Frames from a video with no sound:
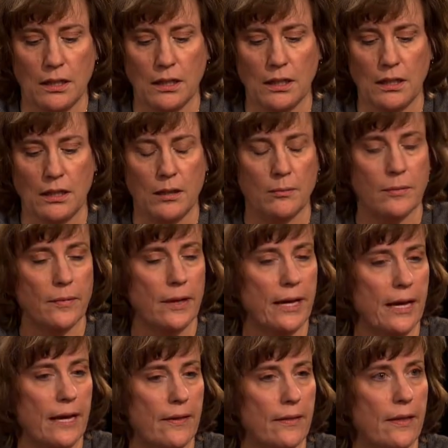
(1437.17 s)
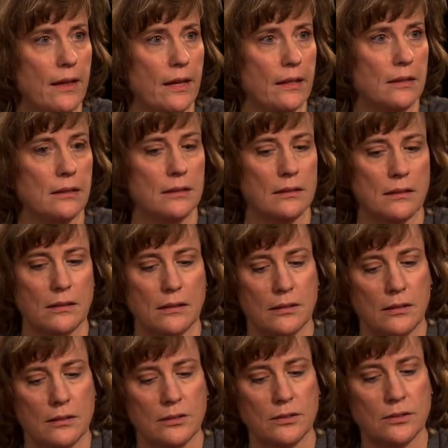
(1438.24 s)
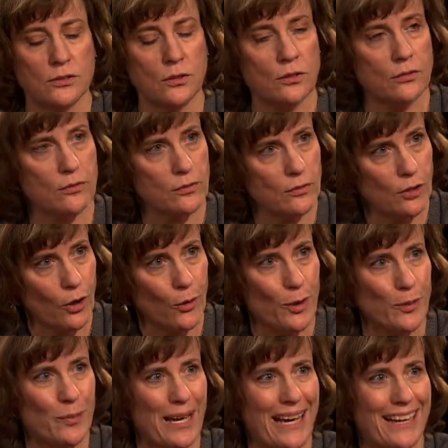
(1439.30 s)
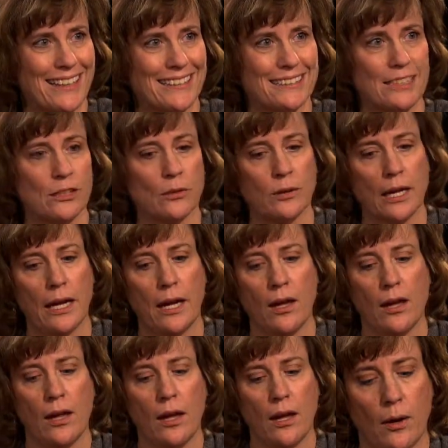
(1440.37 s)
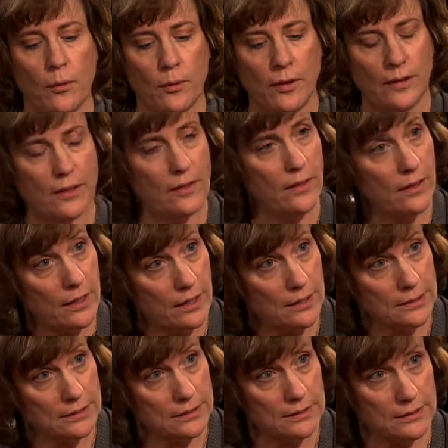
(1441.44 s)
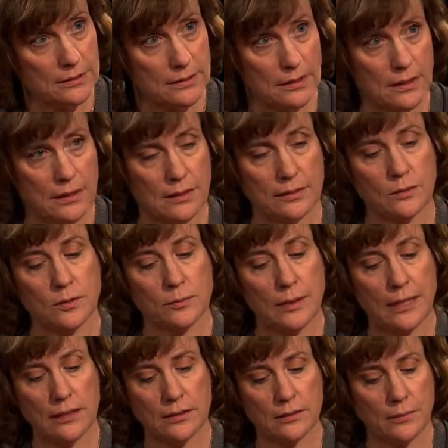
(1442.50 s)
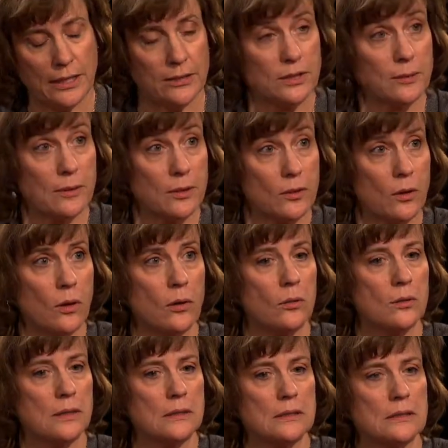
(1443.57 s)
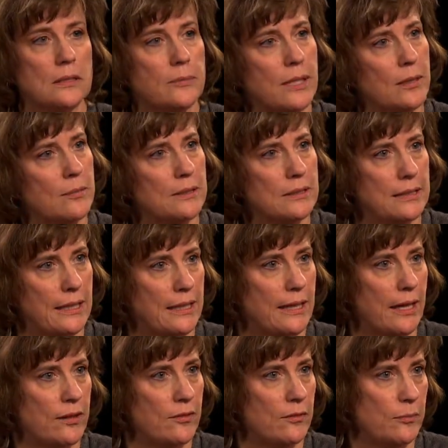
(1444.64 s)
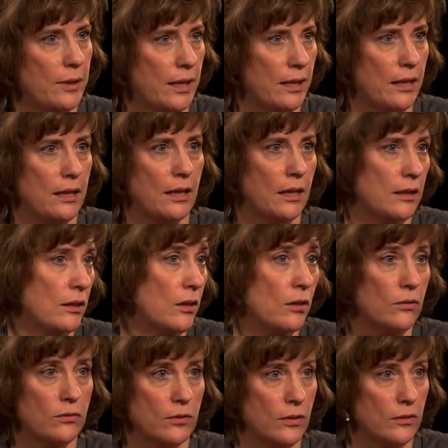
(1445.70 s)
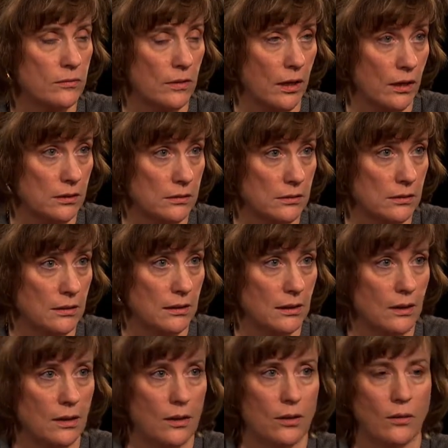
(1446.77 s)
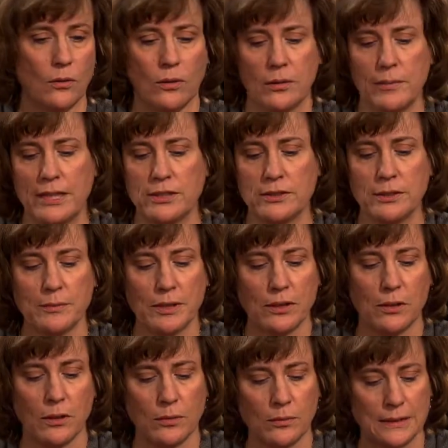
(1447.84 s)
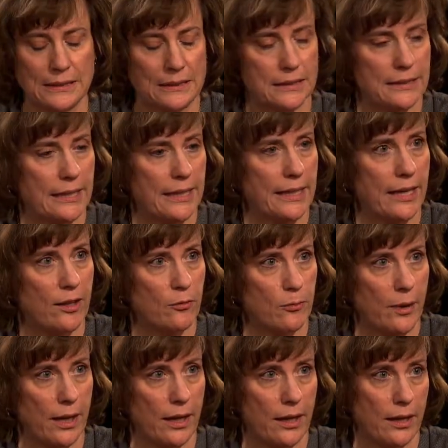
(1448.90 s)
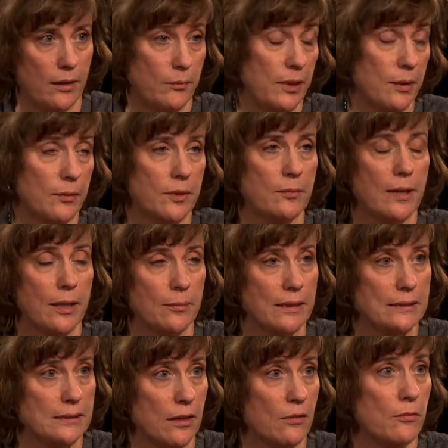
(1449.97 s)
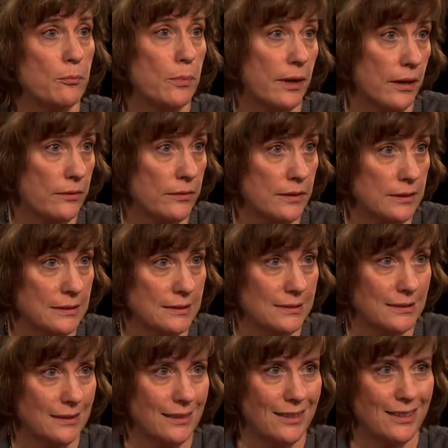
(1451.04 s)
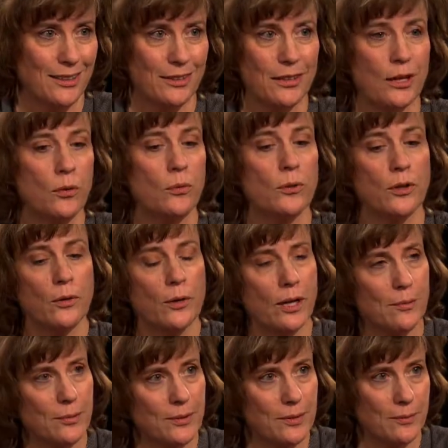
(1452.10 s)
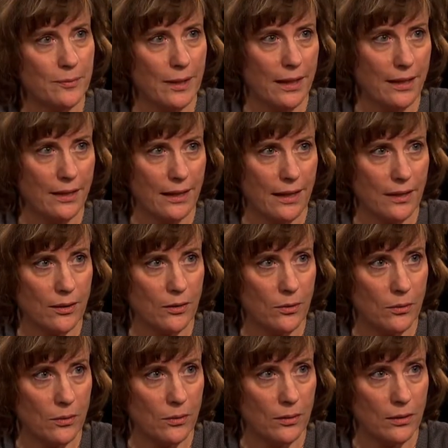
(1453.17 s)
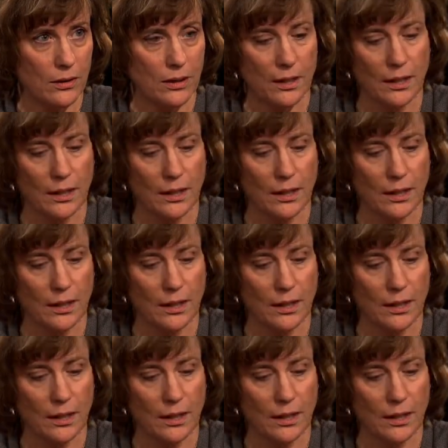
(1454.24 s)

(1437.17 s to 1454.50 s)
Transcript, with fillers: Um, and then just sort of going back and saying, okay, we did this, and this was my, my treatment goal was to be able to get out of bed and go for a run. Or my treatment goal was to get out of bed and be able to make myself breakfast. You know, were you able to make that goal?